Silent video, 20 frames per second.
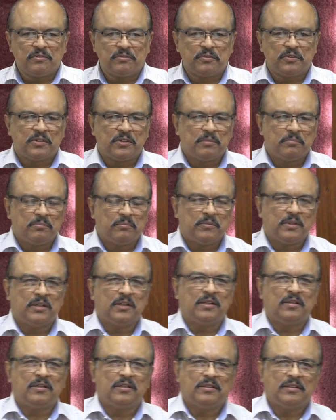from
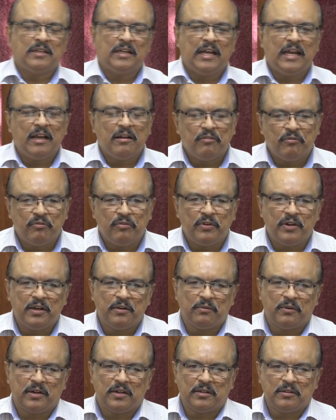uh,
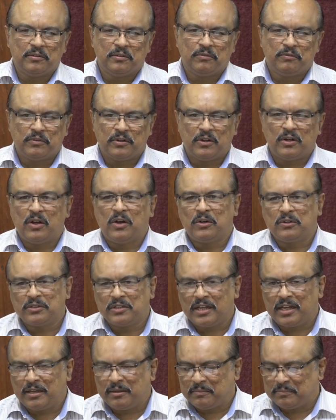everyone for a long
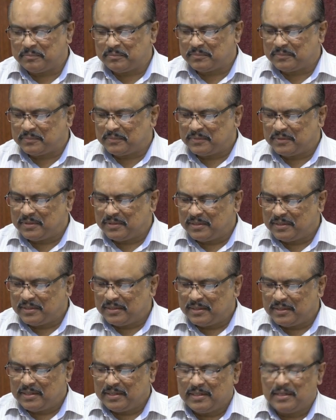time.
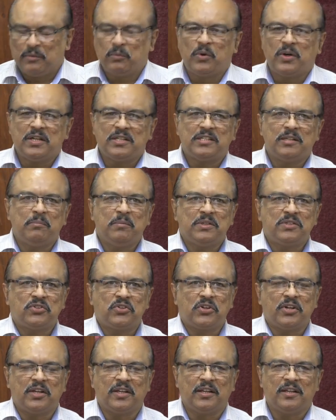Now, what is a
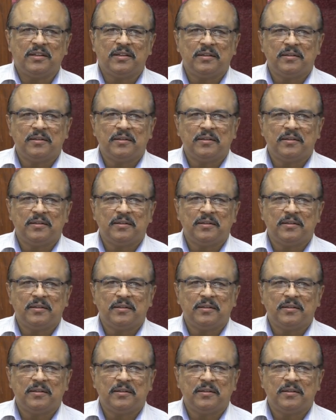mystery?